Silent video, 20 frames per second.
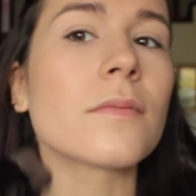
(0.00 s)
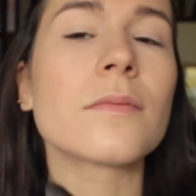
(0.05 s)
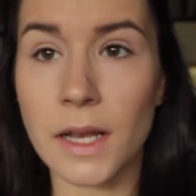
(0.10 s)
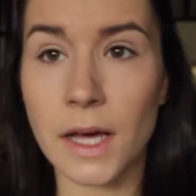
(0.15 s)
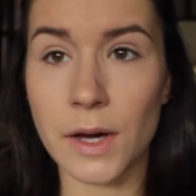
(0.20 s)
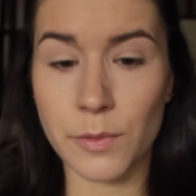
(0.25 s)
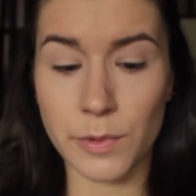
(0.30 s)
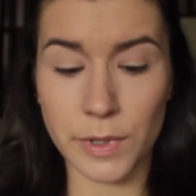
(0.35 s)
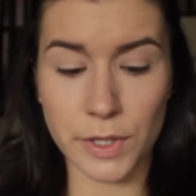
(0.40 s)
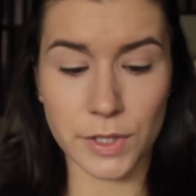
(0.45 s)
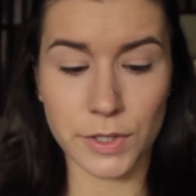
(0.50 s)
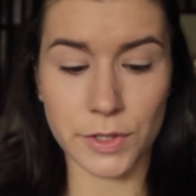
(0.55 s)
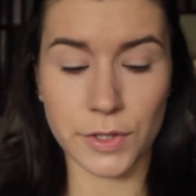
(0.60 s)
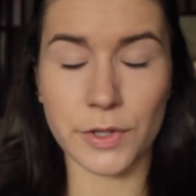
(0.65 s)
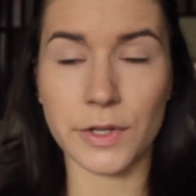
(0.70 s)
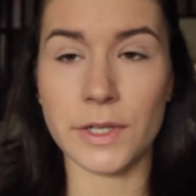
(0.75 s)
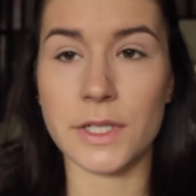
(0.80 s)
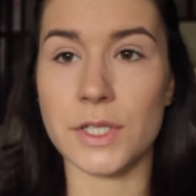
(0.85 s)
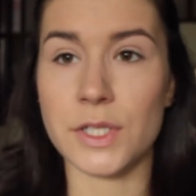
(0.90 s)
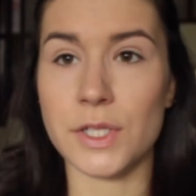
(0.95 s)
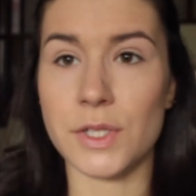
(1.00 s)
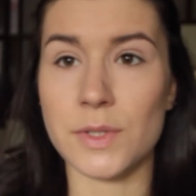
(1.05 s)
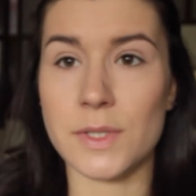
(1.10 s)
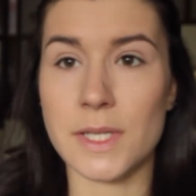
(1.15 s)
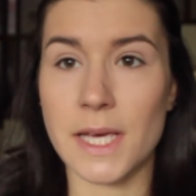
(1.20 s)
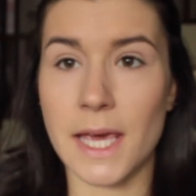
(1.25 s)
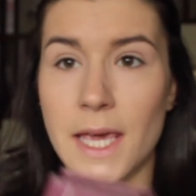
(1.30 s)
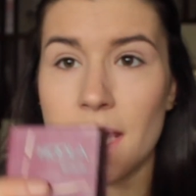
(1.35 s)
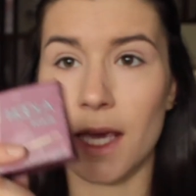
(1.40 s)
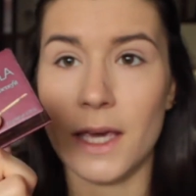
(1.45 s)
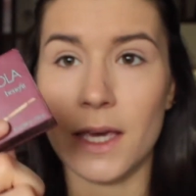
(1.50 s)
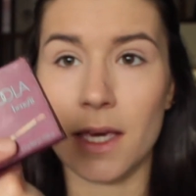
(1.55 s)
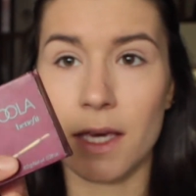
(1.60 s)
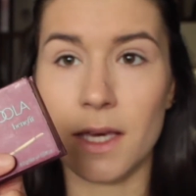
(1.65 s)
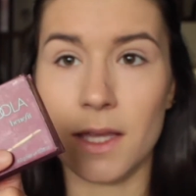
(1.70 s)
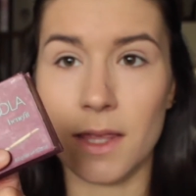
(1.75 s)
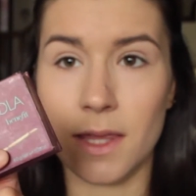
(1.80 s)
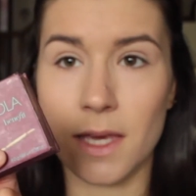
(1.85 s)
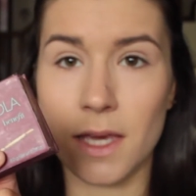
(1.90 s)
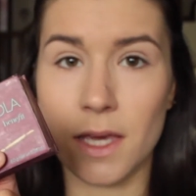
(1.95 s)
Now we are going to
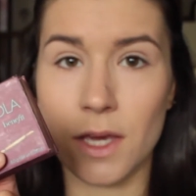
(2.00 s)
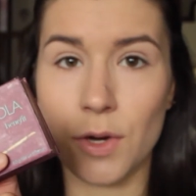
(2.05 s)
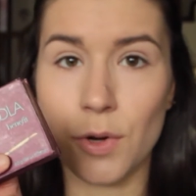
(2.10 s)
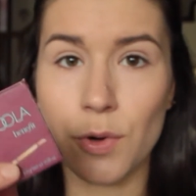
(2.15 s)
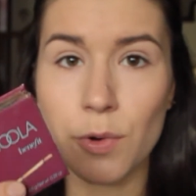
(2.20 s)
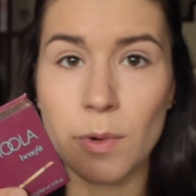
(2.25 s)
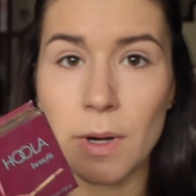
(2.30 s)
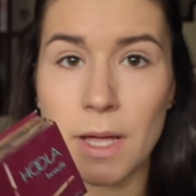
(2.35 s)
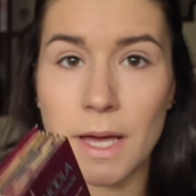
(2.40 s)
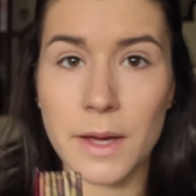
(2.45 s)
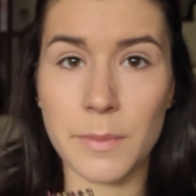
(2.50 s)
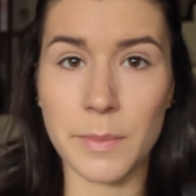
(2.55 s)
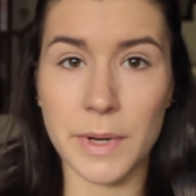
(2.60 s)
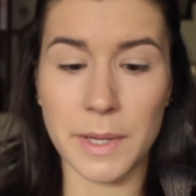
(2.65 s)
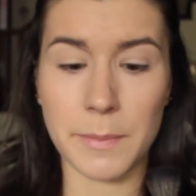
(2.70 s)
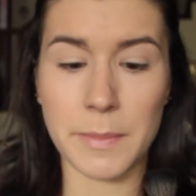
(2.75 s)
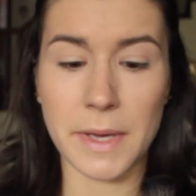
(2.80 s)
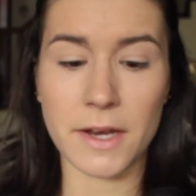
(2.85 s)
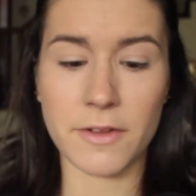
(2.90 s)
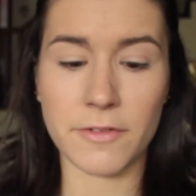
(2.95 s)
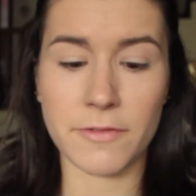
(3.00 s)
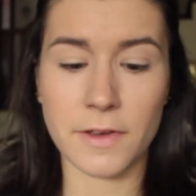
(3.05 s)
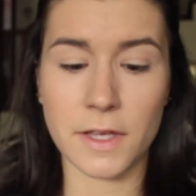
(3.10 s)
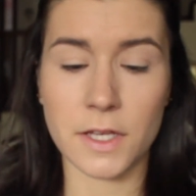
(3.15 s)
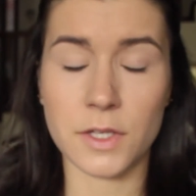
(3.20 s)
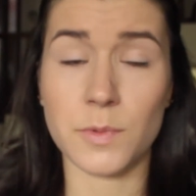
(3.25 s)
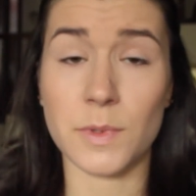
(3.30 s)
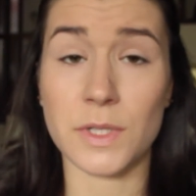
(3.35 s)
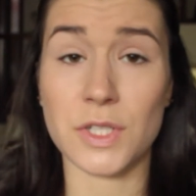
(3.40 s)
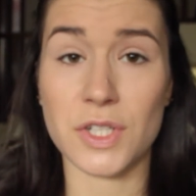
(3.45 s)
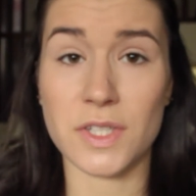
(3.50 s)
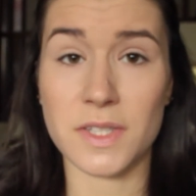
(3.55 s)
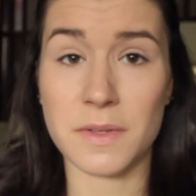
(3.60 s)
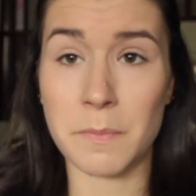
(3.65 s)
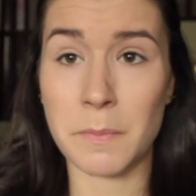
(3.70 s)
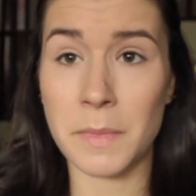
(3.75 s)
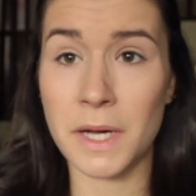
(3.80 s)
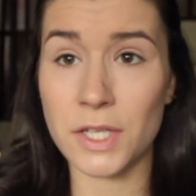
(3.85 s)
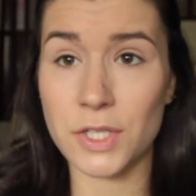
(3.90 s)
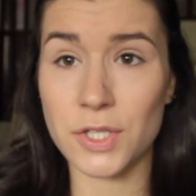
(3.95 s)
take the Hoola by Benefit, which is a
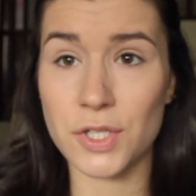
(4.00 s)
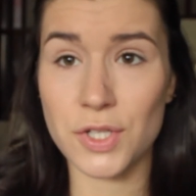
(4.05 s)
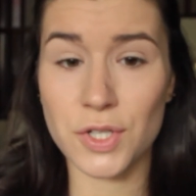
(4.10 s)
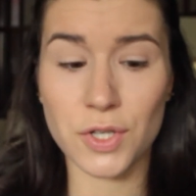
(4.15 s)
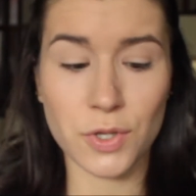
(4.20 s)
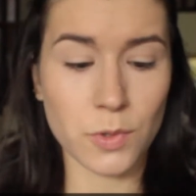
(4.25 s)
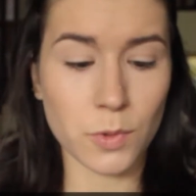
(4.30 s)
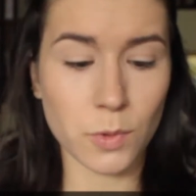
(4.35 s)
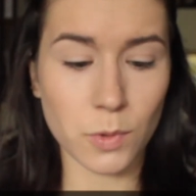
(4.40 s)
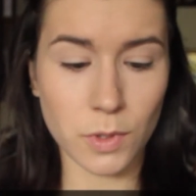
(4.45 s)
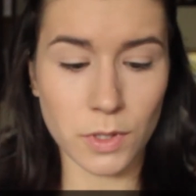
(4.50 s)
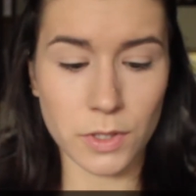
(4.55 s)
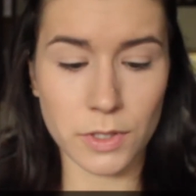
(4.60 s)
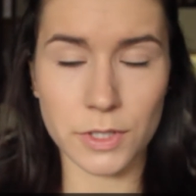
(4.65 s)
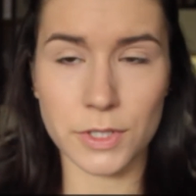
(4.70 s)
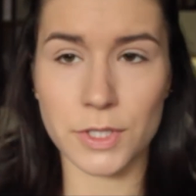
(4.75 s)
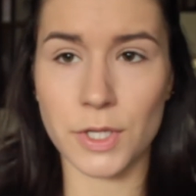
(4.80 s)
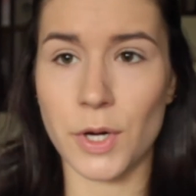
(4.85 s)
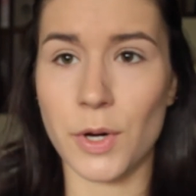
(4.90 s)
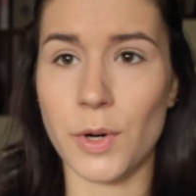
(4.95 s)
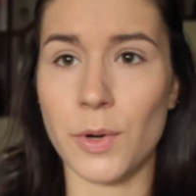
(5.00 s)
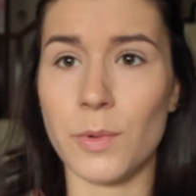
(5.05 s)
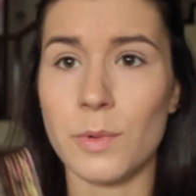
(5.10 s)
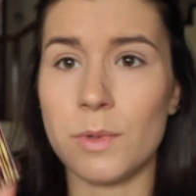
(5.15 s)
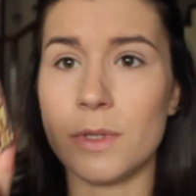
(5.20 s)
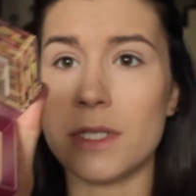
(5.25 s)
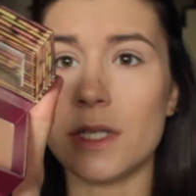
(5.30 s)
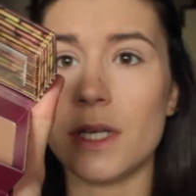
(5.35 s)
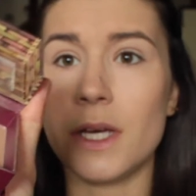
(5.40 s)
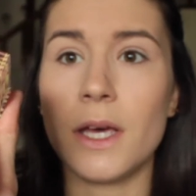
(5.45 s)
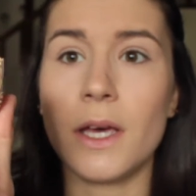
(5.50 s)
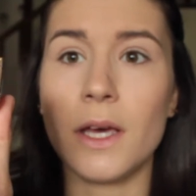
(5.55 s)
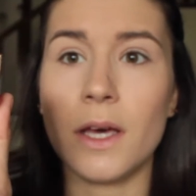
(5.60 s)
much cooler toned